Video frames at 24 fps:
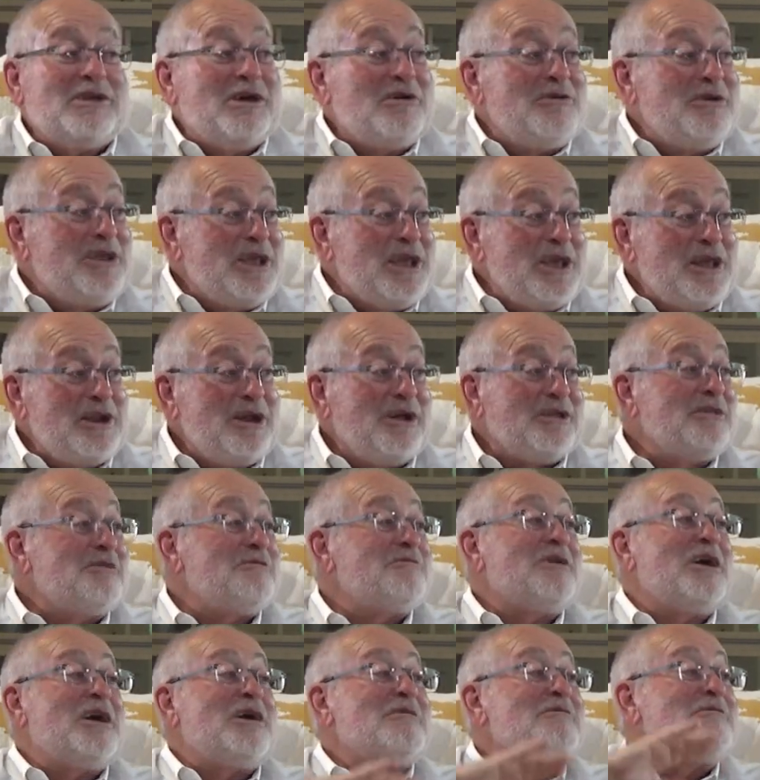loading it
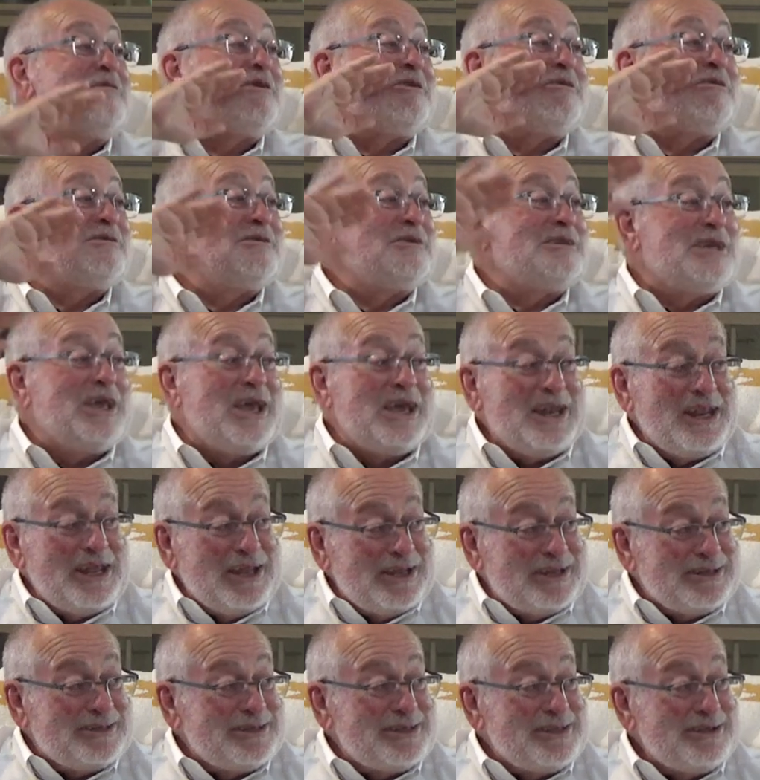on the railroad,
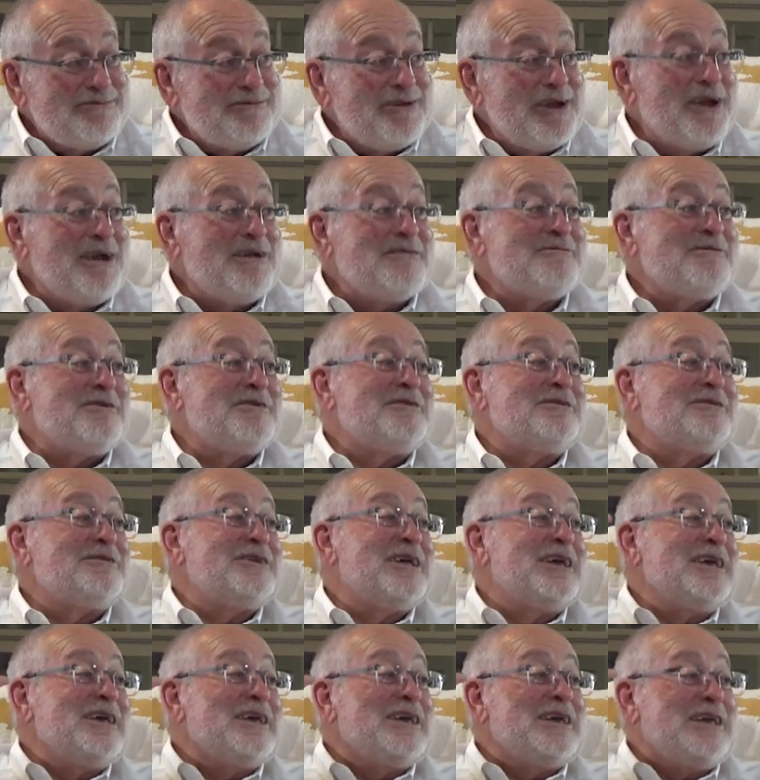getting it to the
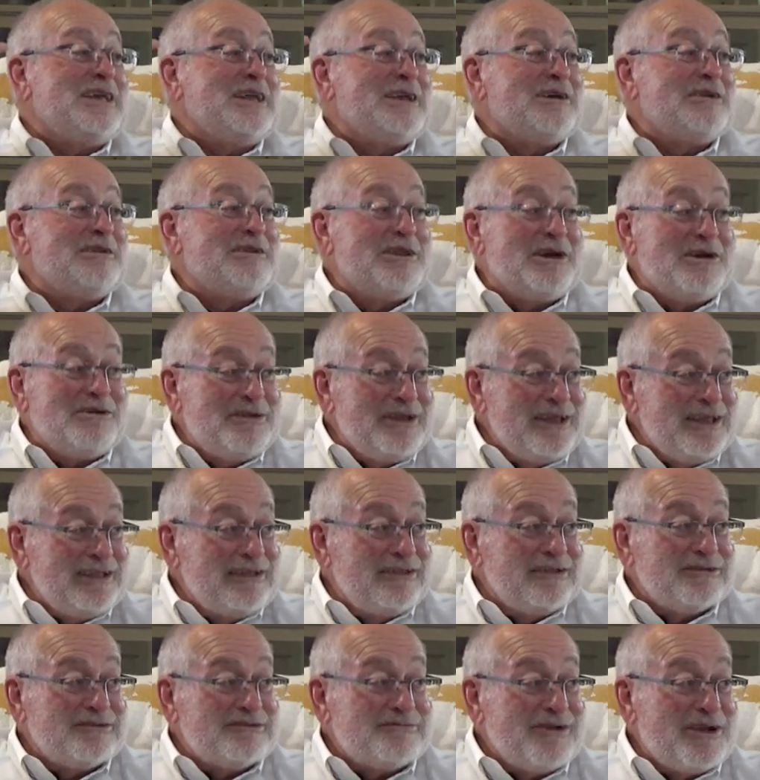railroad, you know,
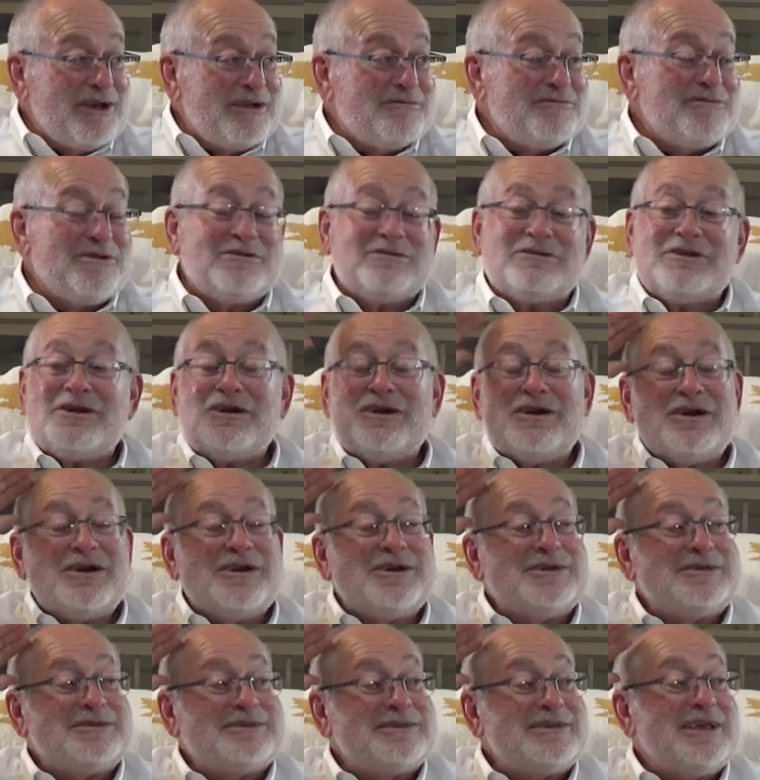loading those railroad
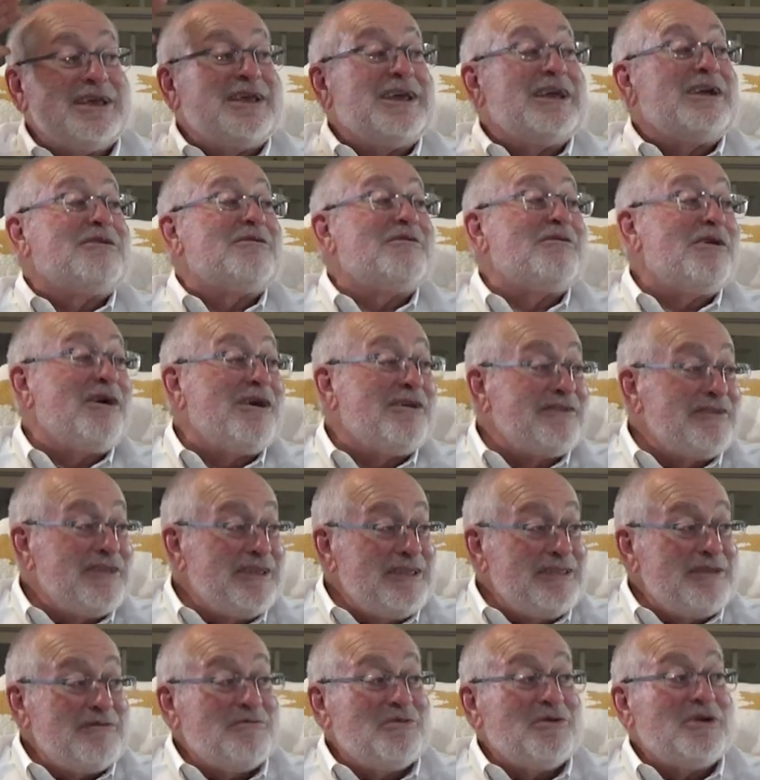cars,
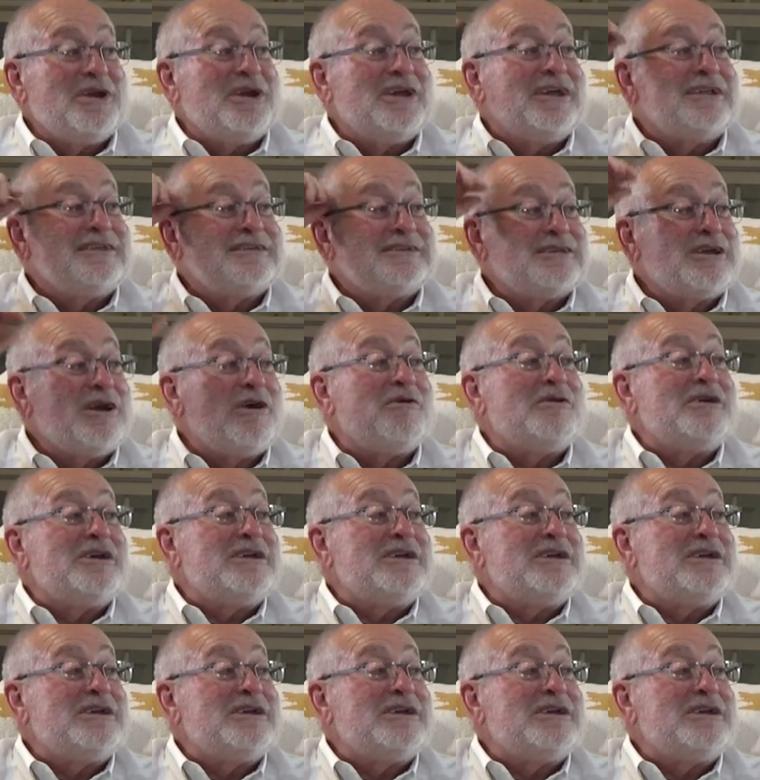crossing the bridge,